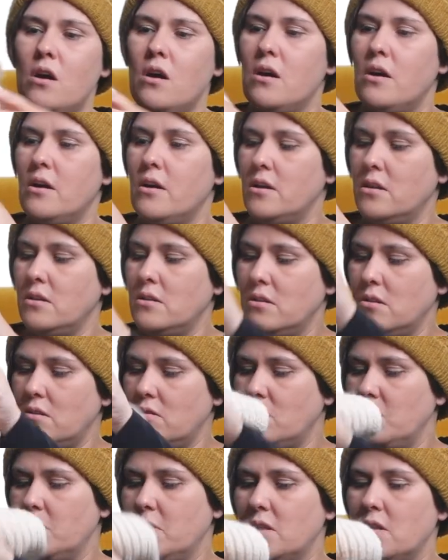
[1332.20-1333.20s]
I need
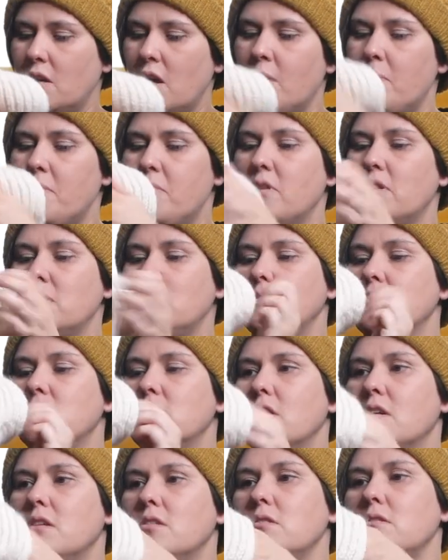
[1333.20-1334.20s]
to build up this
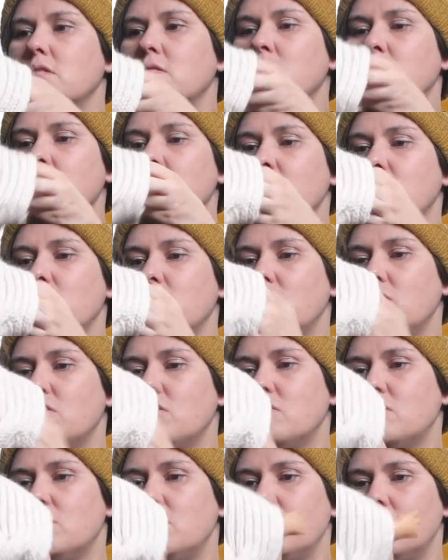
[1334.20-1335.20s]
design. So I'm going to
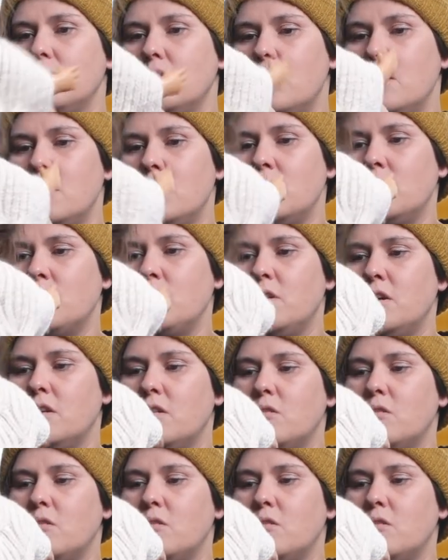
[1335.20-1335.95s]
show it to you anyway.